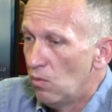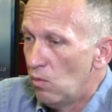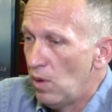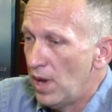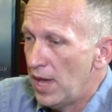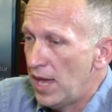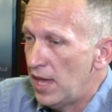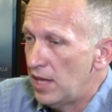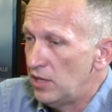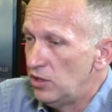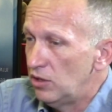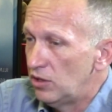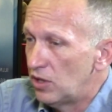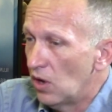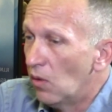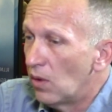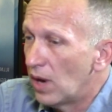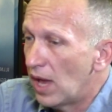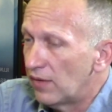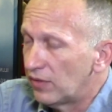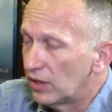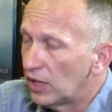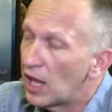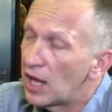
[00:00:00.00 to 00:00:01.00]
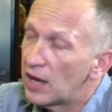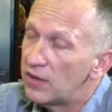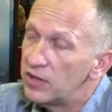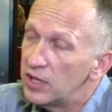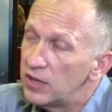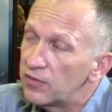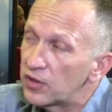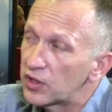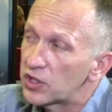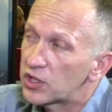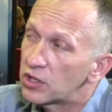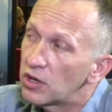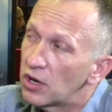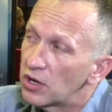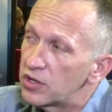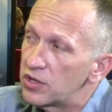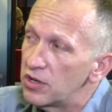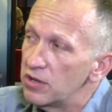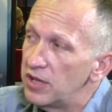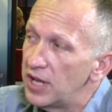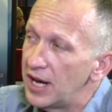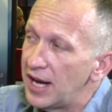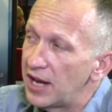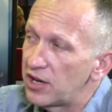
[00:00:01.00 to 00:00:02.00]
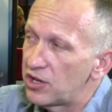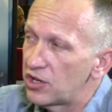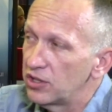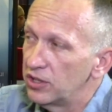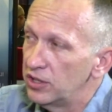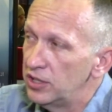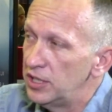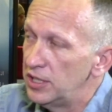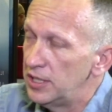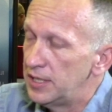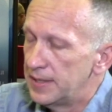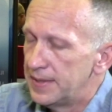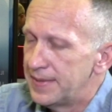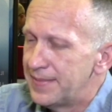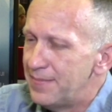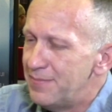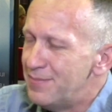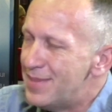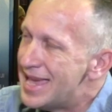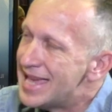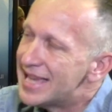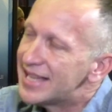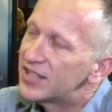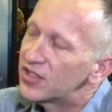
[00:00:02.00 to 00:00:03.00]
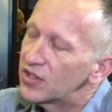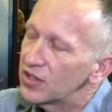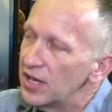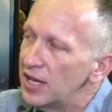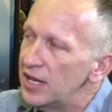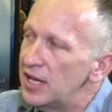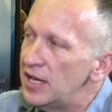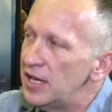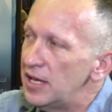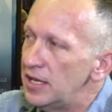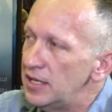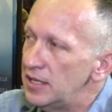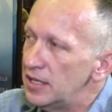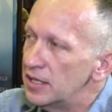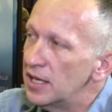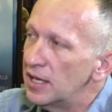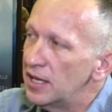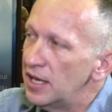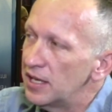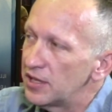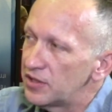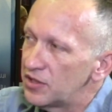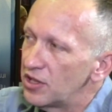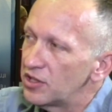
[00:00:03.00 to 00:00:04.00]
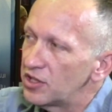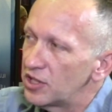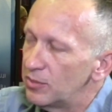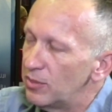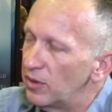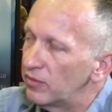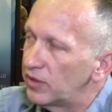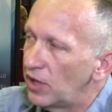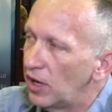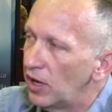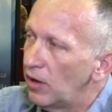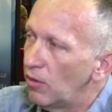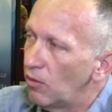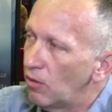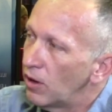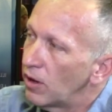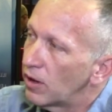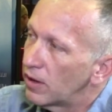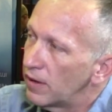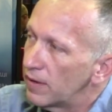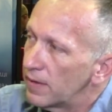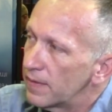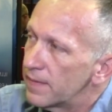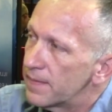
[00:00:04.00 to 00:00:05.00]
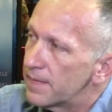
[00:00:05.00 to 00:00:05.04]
when you don't have a lot of infrastructure that actually makes a system of care work.